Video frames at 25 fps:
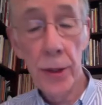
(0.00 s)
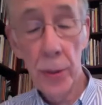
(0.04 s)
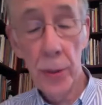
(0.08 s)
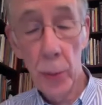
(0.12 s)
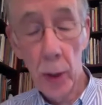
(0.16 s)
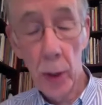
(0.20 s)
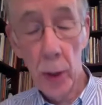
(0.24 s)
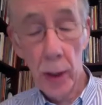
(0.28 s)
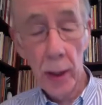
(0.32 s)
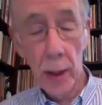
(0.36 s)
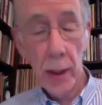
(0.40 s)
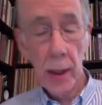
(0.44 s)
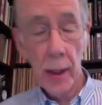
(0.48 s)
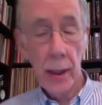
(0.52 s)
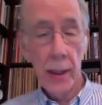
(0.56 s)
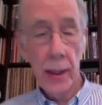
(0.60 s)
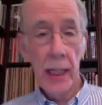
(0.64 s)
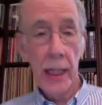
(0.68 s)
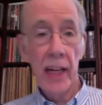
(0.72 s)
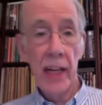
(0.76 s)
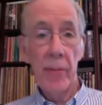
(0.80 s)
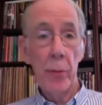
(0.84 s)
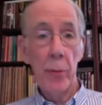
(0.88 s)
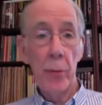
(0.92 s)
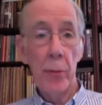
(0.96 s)
work,
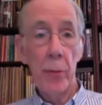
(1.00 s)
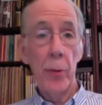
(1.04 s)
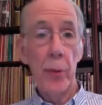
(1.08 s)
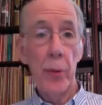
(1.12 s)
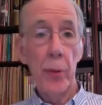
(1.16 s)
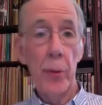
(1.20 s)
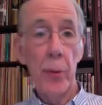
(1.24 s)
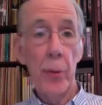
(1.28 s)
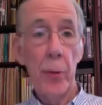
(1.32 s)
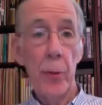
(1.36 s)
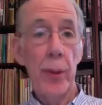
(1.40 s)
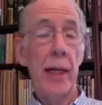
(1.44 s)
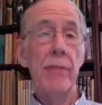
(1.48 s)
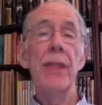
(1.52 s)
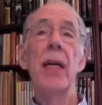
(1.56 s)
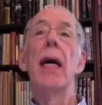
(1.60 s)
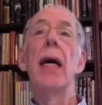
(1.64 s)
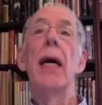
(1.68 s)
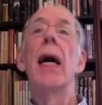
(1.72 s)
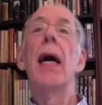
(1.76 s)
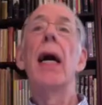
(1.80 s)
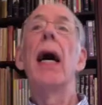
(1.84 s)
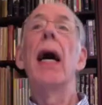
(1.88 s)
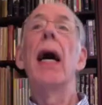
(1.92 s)
Life Between Lives,